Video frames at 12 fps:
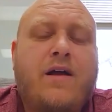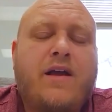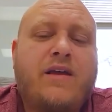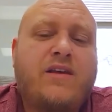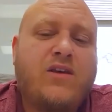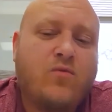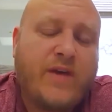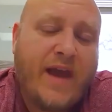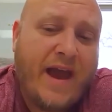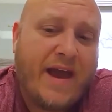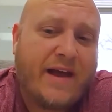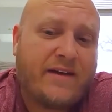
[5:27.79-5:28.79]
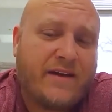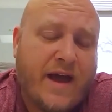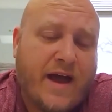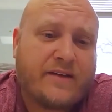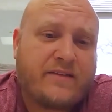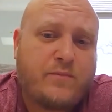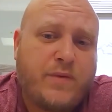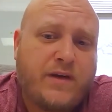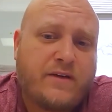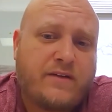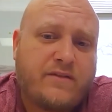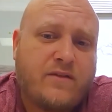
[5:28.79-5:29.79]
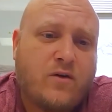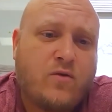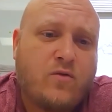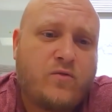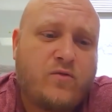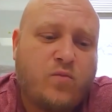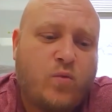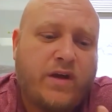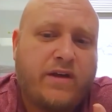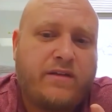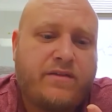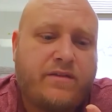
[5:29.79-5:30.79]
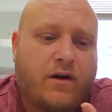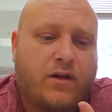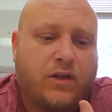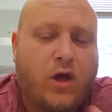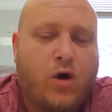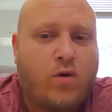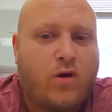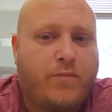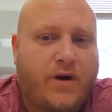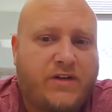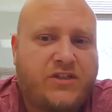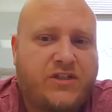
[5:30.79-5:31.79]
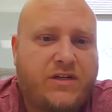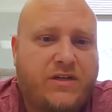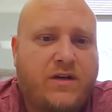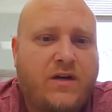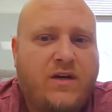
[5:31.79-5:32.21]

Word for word: You can, yes, because those with a lower budget